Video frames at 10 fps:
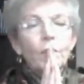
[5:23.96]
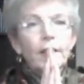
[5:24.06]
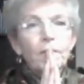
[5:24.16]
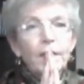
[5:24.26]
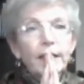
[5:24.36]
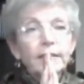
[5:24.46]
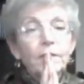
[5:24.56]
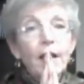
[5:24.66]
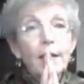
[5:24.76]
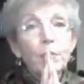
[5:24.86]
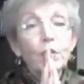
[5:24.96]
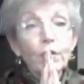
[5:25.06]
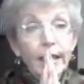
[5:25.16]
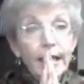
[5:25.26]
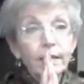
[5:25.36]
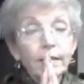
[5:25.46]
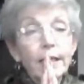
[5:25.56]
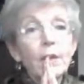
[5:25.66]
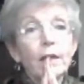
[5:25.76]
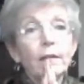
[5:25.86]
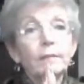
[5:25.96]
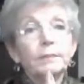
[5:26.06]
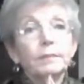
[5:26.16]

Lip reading: The effects of hyperkalemia